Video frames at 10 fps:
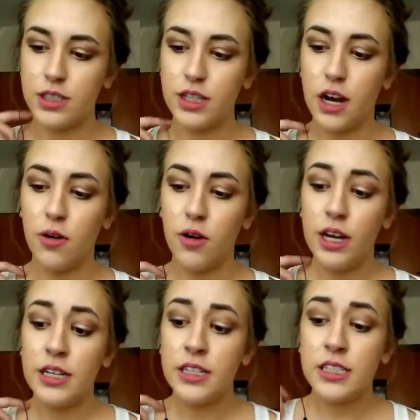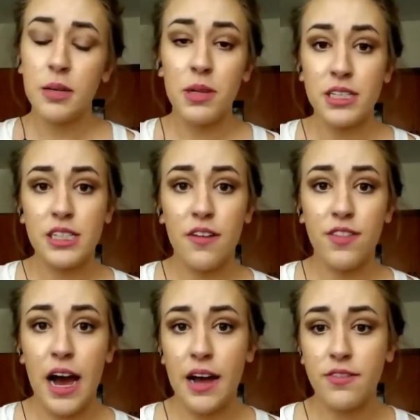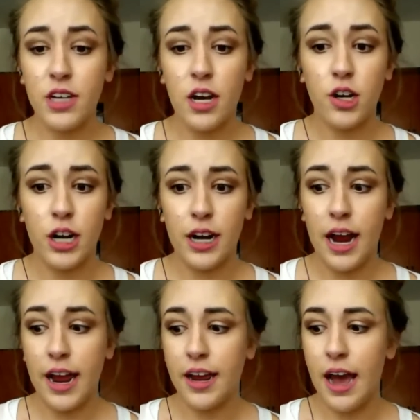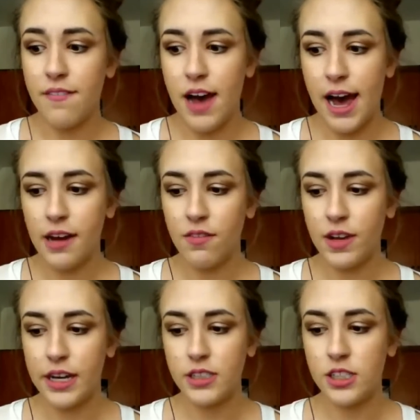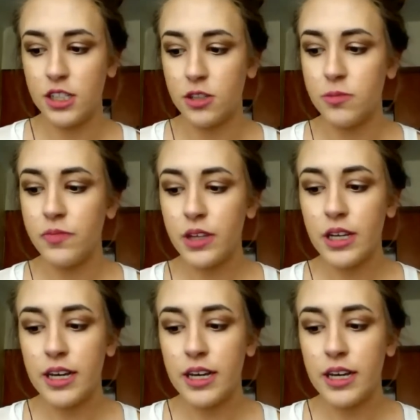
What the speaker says: So some of the stuff that I've done or I have had VAs do